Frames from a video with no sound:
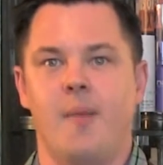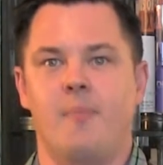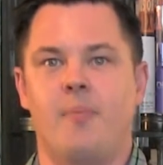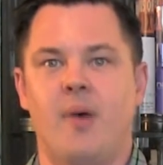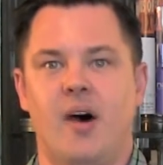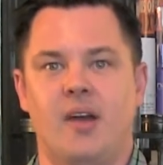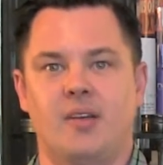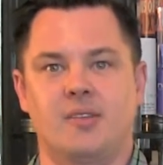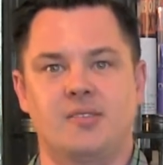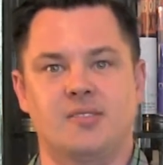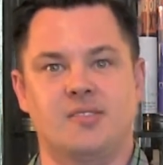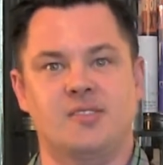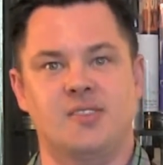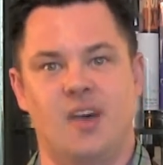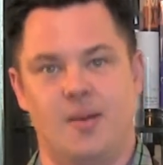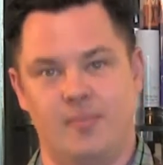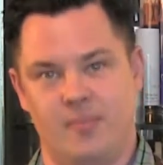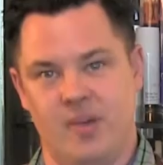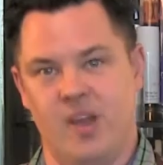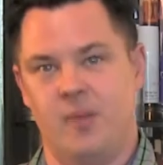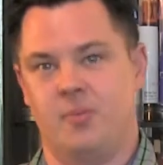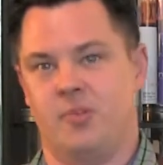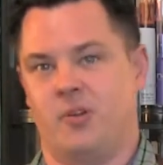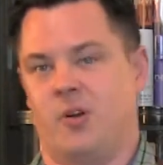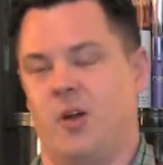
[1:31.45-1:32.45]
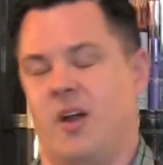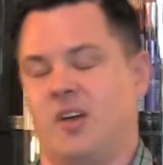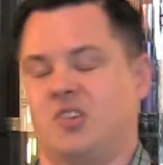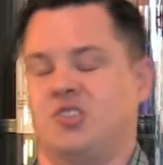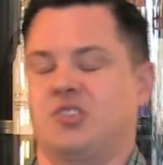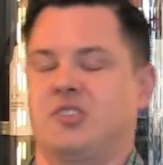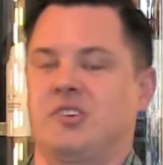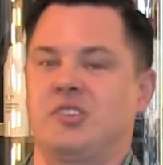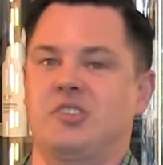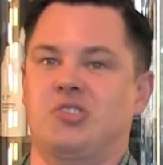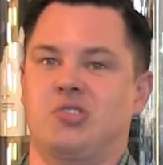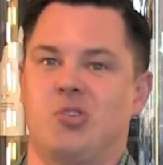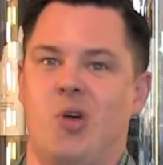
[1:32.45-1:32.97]
But some people are
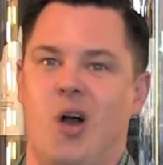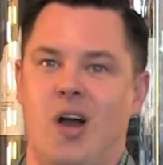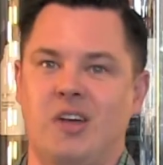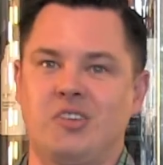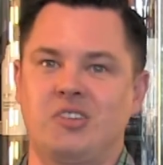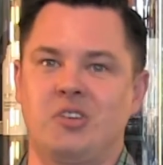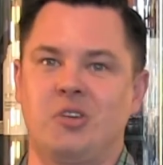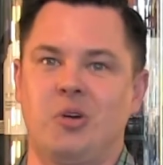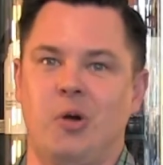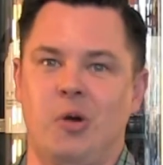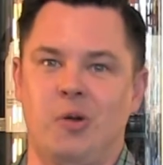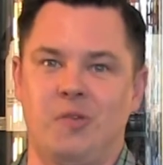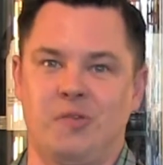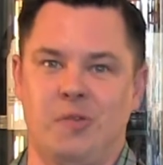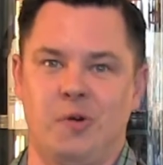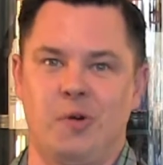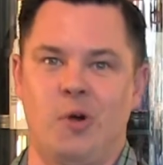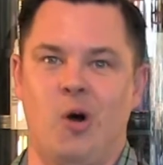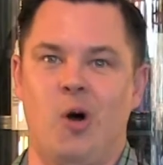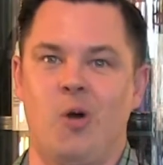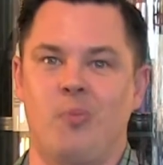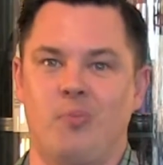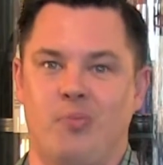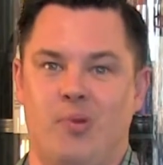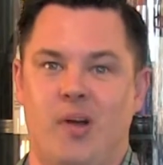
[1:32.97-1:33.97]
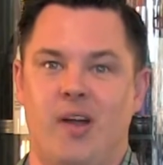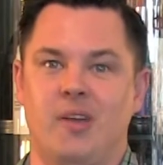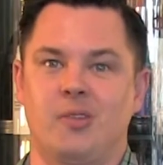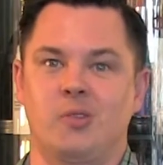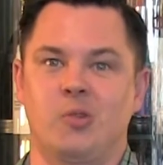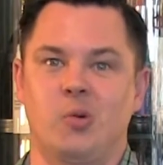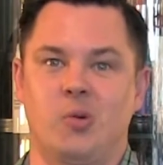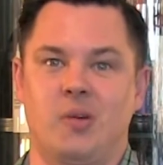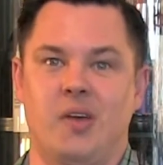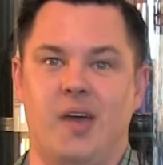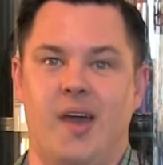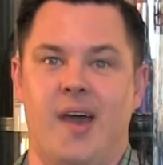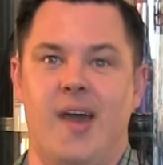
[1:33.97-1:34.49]
actually trying to go for an ombre
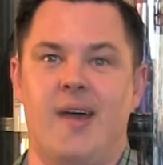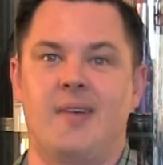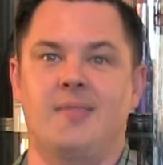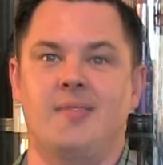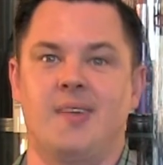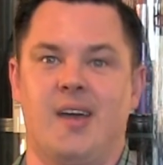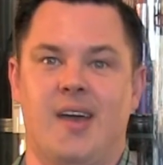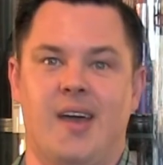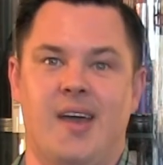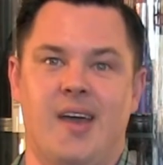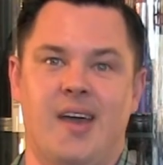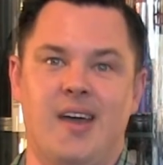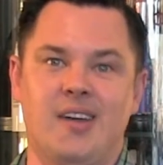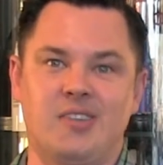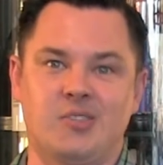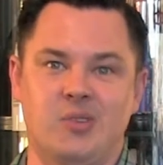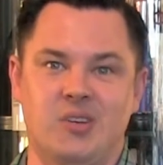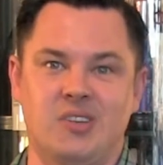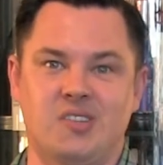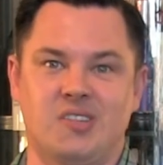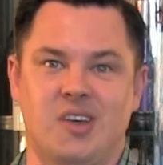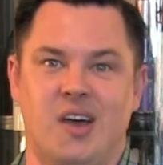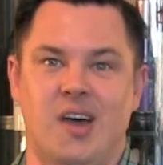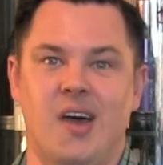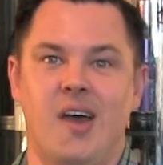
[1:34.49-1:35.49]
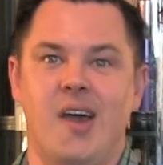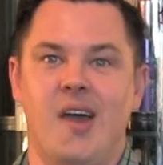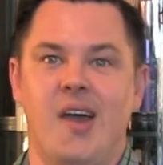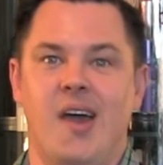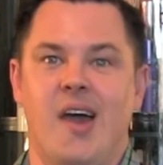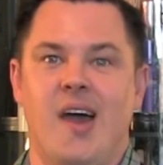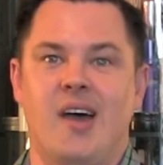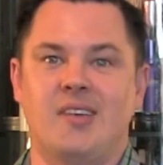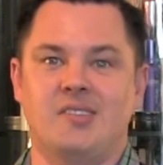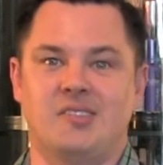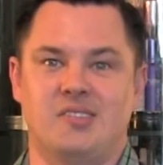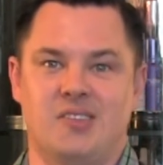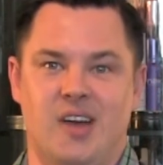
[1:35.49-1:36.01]
look, and their hairdresser
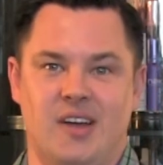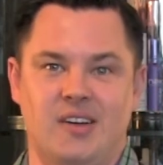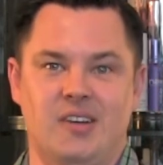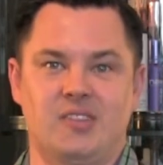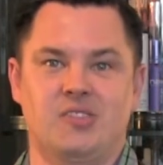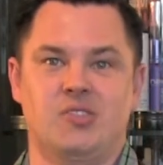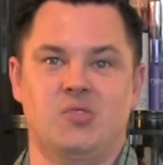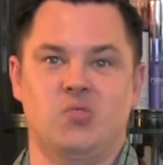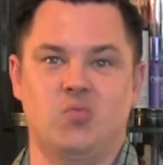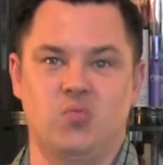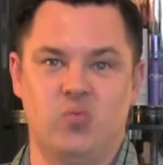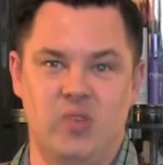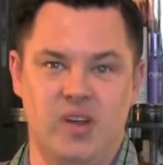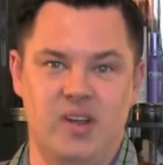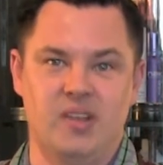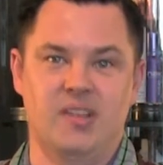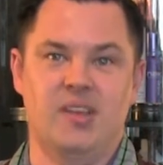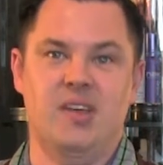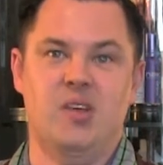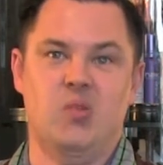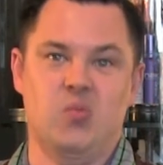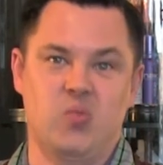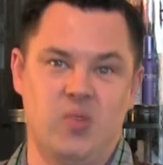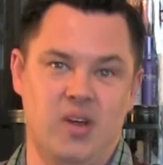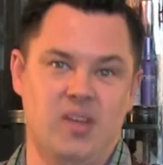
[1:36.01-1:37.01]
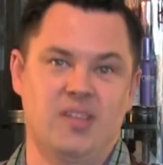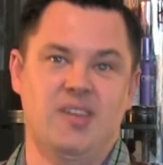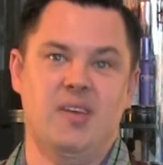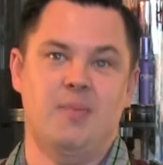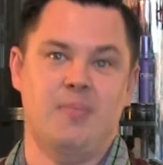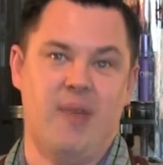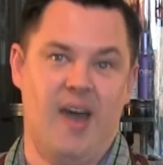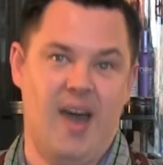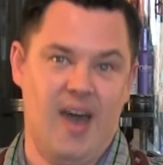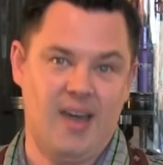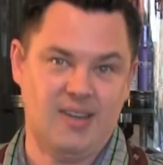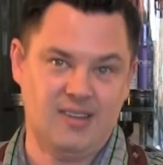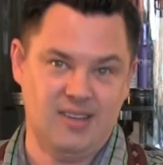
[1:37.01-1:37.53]
has done it really, really
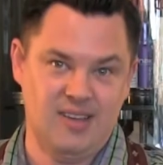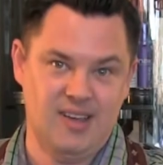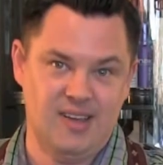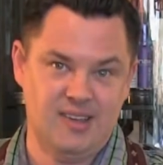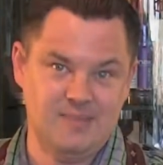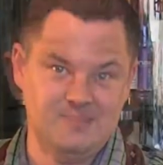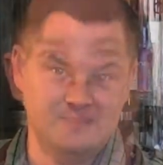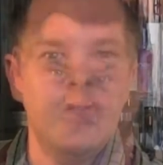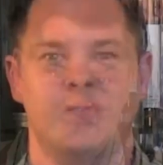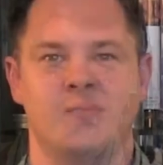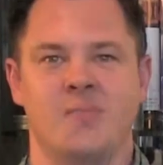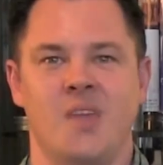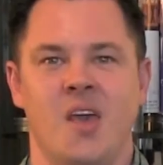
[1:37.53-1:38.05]
badly.